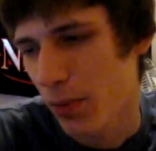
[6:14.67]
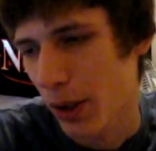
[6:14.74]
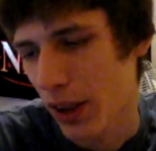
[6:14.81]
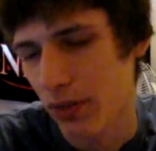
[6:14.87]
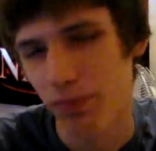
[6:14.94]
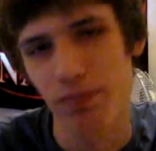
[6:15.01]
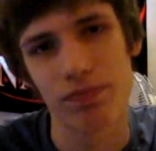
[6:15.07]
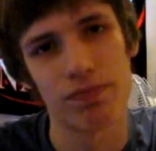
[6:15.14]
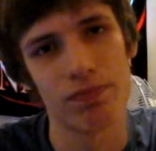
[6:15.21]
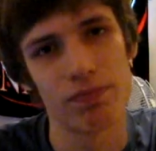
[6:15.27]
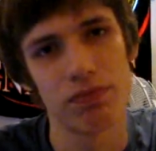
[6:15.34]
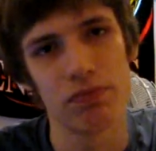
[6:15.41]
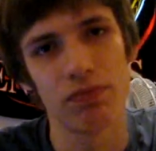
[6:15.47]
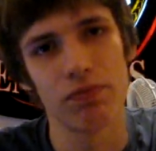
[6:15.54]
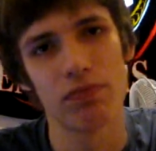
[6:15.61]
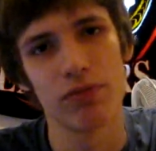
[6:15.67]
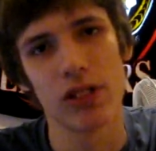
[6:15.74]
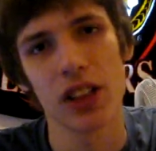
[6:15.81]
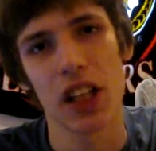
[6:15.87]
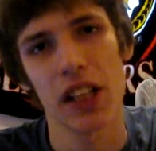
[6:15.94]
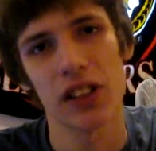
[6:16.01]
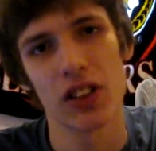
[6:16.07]
But
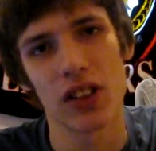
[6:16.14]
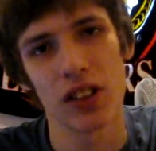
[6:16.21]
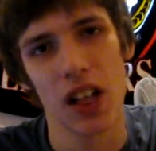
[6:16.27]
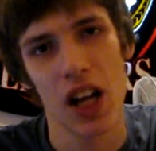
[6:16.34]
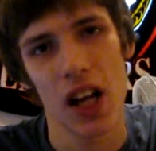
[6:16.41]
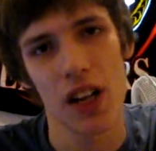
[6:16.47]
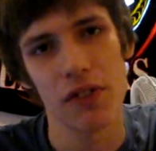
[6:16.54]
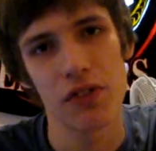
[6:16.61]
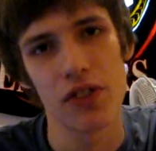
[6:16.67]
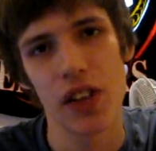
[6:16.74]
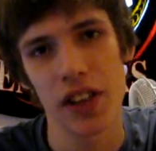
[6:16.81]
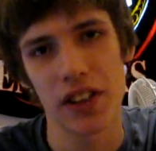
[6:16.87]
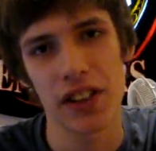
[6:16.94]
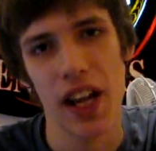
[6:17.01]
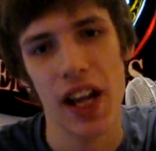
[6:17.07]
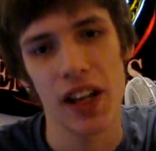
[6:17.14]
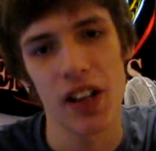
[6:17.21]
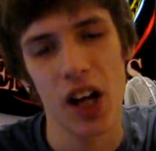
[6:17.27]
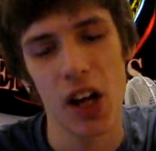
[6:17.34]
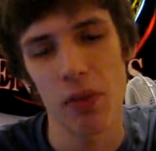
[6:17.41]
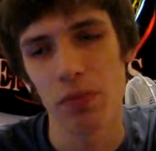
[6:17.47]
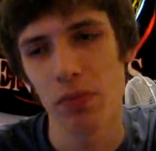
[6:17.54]
the legs are alive, they
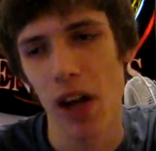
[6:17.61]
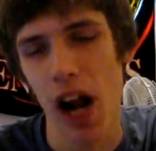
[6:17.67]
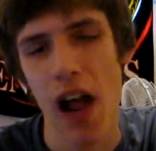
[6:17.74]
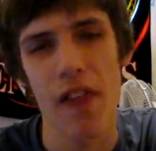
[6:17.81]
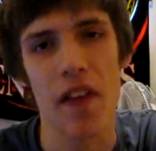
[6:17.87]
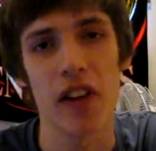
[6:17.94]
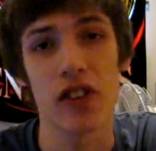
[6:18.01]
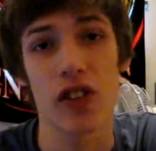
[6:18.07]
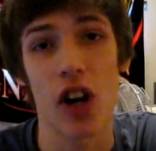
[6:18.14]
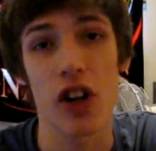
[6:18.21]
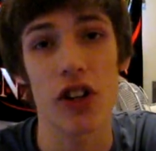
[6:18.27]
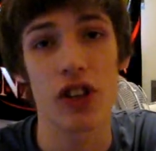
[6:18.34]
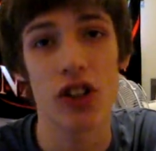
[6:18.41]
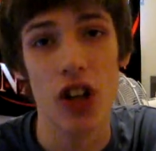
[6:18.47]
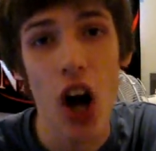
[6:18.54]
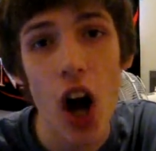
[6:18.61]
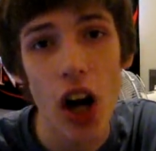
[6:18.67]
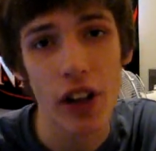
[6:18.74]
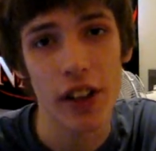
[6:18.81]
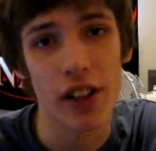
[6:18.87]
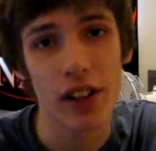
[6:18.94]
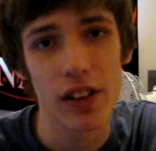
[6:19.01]
stand up, and they start
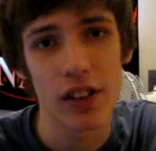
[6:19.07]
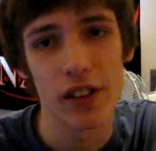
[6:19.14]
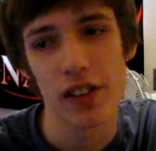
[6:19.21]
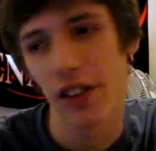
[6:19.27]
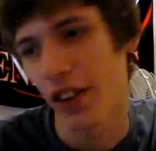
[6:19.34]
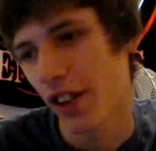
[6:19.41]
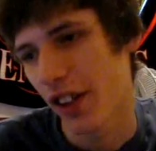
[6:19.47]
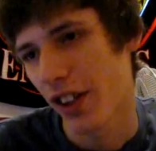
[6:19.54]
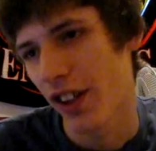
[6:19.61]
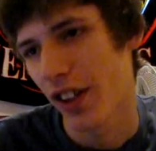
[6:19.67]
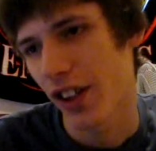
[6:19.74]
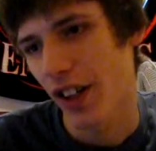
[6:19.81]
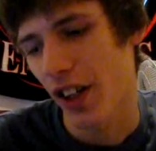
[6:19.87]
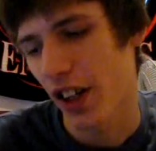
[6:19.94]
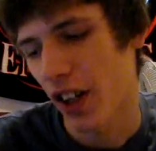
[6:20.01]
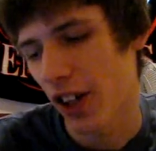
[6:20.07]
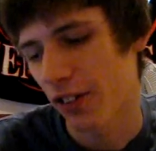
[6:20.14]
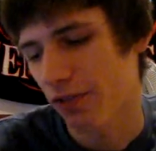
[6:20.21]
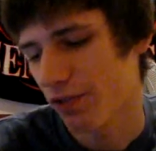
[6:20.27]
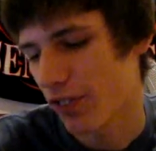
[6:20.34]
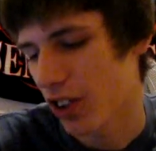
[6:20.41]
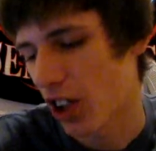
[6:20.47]
talking.
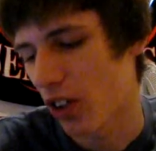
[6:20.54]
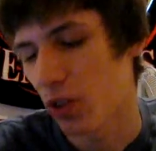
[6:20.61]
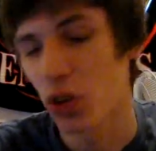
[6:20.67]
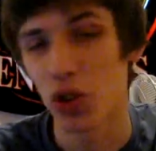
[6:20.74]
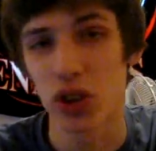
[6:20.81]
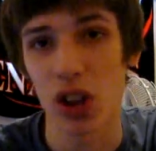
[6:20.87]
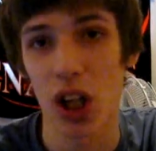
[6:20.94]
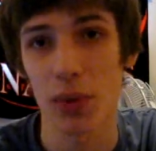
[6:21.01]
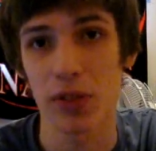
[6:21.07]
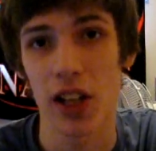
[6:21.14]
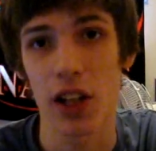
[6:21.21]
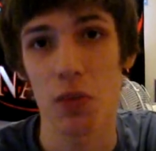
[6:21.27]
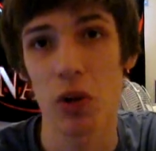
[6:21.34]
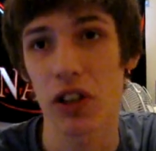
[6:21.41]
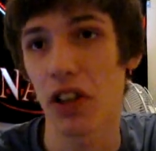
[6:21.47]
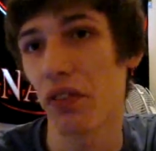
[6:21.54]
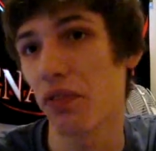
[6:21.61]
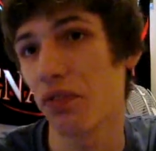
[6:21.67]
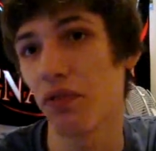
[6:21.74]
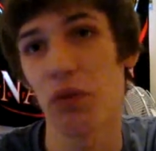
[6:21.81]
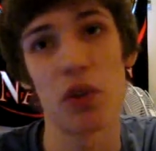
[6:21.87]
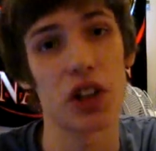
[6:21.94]
You know, Usopp's like, what
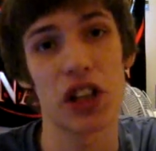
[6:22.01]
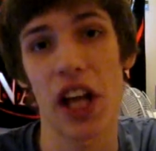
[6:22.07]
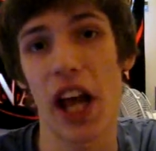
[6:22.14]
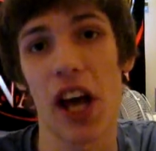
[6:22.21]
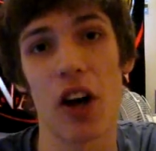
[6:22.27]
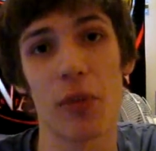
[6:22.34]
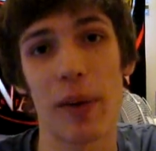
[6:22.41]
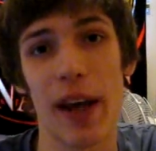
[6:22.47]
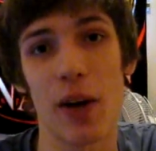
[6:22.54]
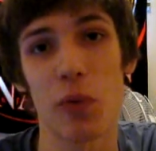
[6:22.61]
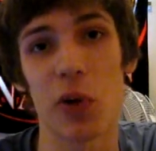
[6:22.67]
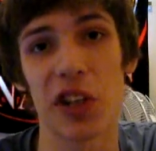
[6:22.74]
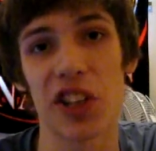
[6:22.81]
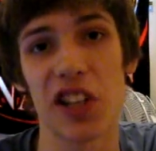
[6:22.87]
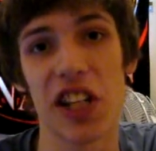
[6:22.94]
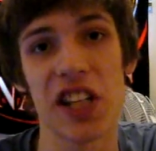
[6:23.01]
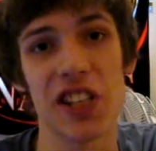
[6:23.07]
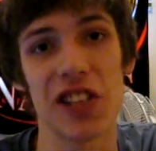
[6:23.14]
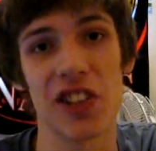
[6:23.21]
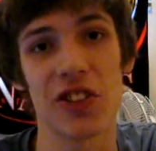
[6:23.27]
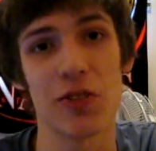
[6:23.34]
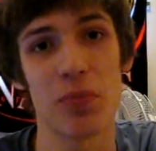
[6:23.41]
the hell, man?
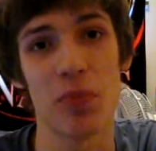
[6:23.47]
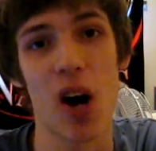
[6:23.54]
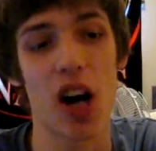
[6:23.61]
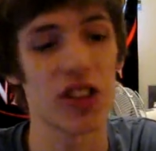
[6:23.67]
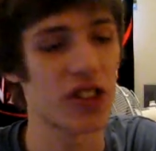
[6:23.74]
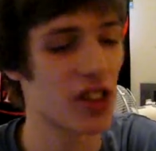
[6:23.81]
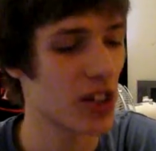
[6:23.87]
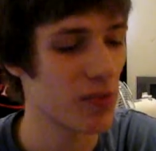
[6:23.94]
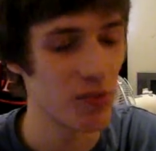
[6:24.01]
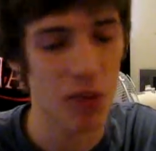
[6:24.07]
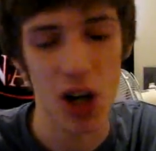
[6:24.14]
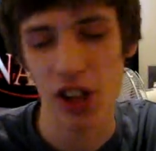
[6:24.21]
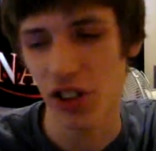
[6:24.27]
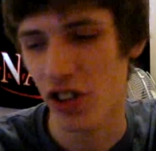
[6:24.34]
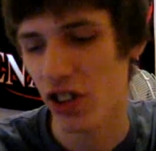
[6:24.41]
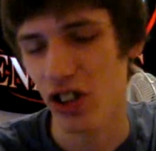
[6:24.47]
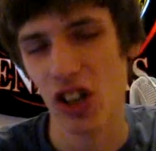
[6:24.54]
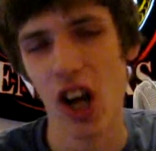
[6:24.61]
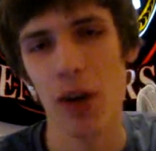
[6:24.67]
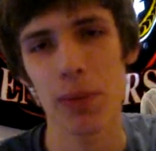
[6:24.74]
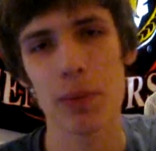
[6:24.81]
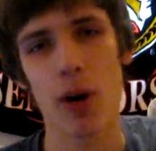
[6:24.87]
This is monster,
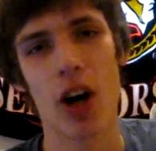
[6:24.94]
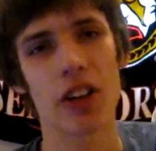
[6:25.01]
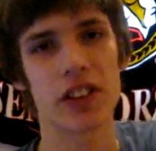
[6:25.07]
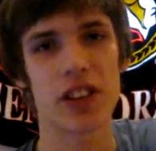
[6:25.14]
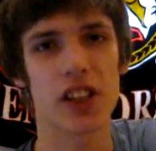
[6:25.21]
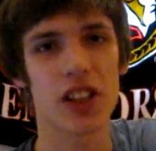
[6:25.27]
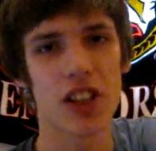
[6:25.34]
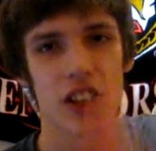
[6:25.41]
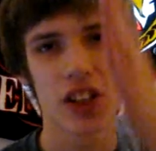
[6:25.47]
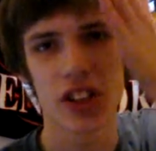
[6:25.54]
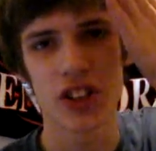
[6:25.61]
zombie monster.